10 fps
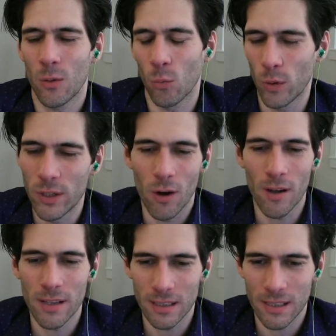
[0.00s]
when you're
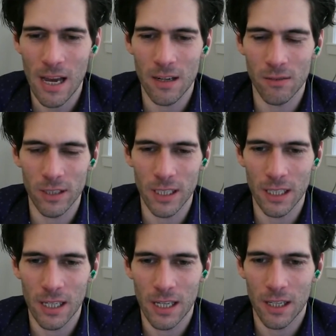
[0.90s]
on this side of it,
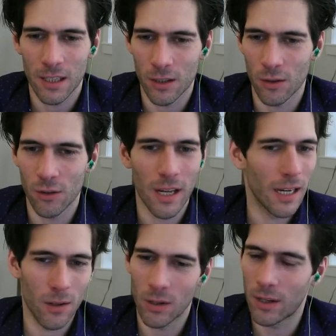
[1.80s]
you're like,